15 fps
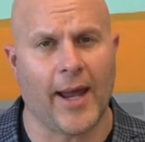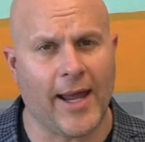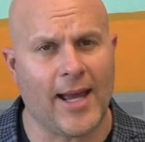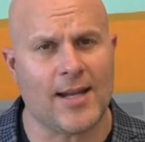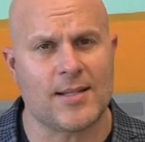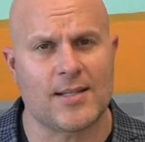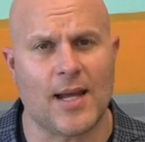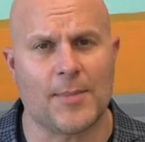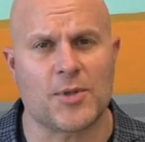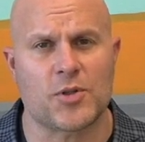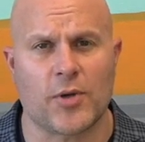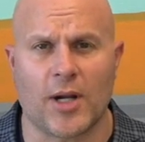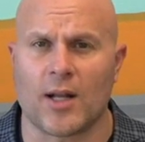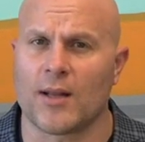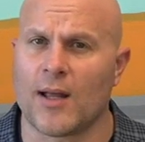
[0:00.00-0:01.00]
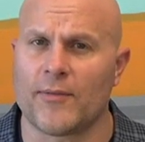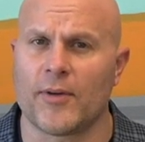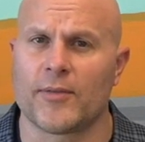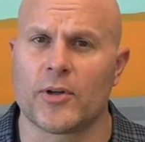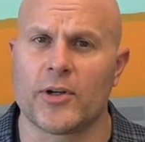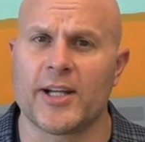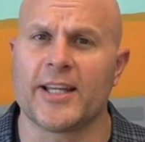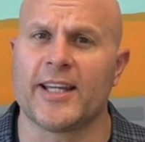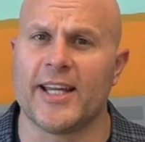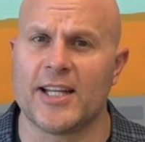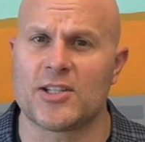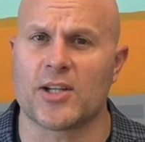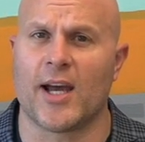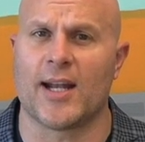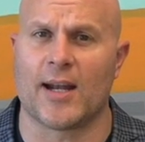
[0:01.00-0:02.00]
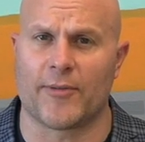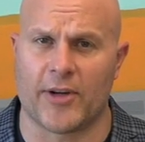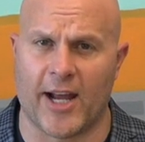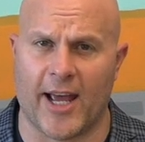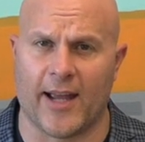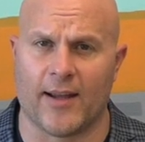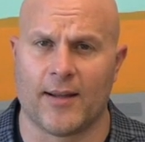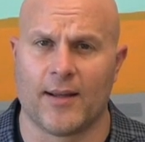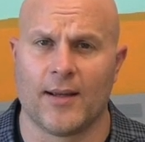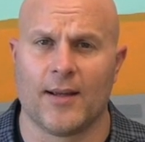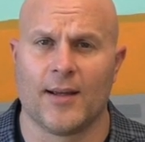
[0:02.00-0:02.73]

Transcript: and demonstrate a love of learning each and every day.